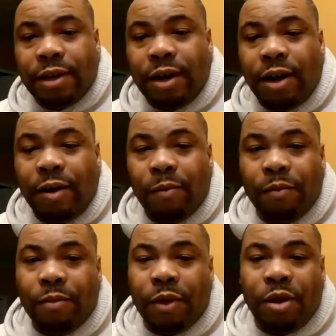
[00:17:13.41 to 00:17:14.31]

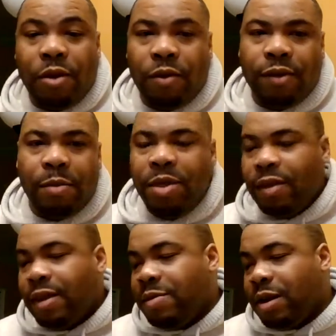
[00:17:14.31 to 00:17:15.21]
some of
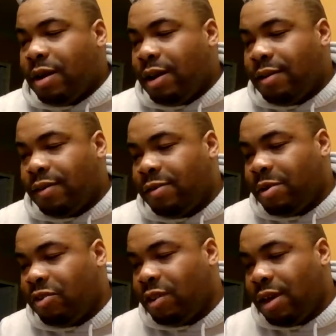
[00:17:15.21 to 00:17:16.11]
these games on the list,
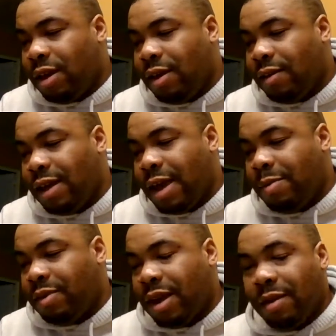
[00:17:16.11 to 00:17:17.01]
especially
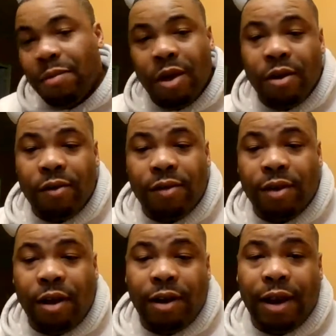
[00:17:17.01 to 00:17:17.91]
games like Metal Gear
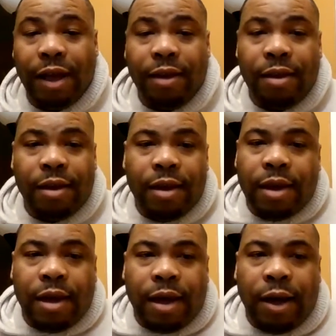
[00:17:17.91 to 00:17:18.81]
Solid, like
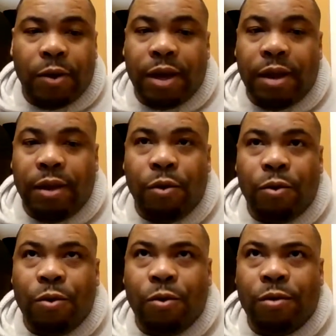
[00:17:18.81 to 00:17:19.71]
how can
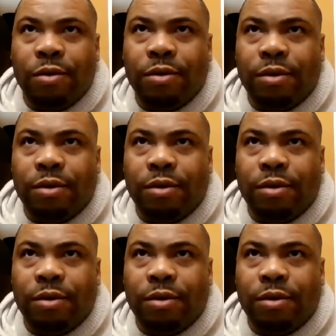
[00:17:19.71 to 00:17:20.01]
you?